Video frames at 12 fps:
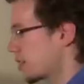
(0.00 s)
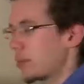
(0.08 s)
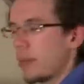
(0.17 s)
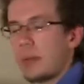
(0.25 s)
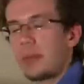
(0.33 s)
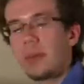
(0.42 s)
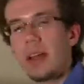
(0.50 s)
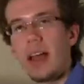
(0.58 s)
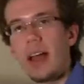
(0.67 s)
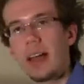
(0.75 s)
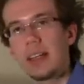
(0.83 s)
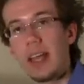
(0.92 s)
you remember, we
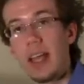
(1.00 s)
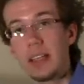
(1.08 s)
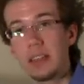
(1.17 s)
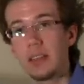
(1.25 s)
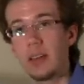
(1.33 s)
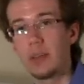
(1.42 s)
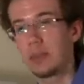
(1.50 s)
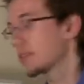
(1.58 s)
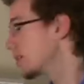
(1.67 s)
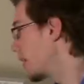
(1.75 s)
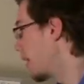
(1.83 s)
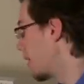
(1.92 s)
had 8th notes.
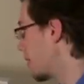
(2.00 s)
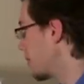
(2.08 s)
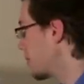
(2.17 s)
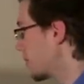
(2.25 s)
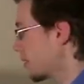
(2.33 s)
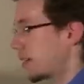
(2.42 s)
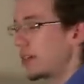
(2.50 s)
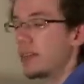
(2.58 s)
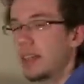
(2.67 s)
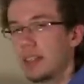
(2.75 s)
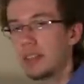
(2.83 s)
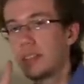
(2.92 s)
Now you
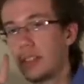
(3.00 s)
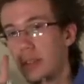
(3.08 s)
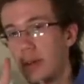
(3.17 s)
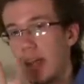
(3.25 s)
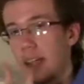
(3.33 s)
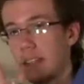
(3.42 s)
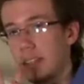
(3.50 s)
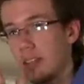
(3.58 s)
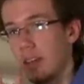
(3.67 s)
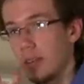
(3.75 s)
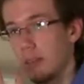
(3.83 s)
need 2 8th